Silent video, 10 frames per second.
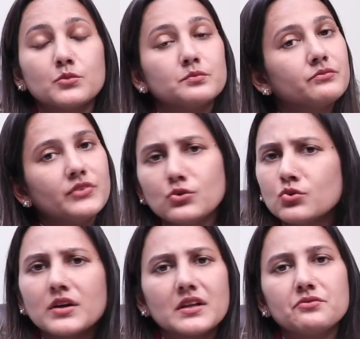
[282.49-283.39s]
We do
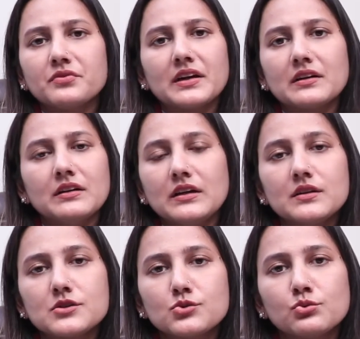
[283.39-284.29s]
not in fact
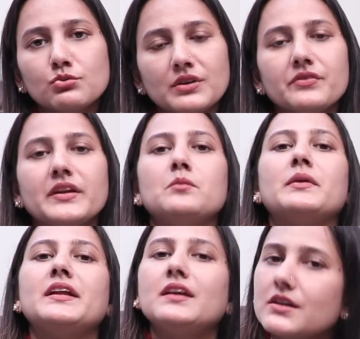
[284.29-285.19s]
need to give any
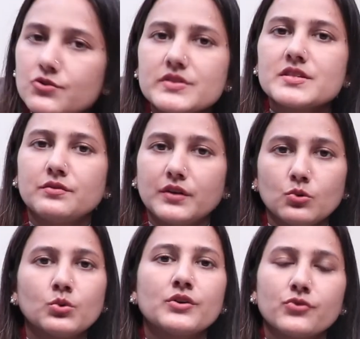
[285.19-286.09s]
medications even
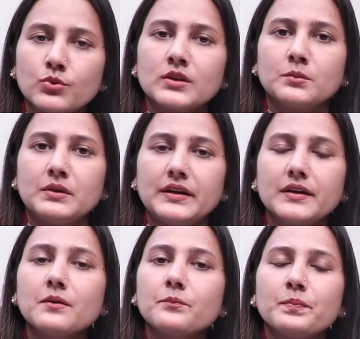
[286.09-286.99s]
to control the
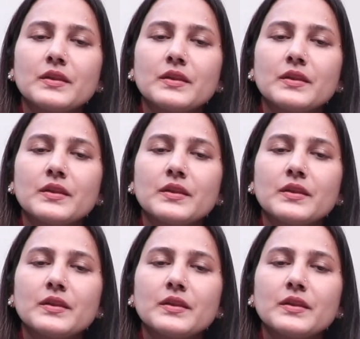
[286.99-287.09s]
bleeding.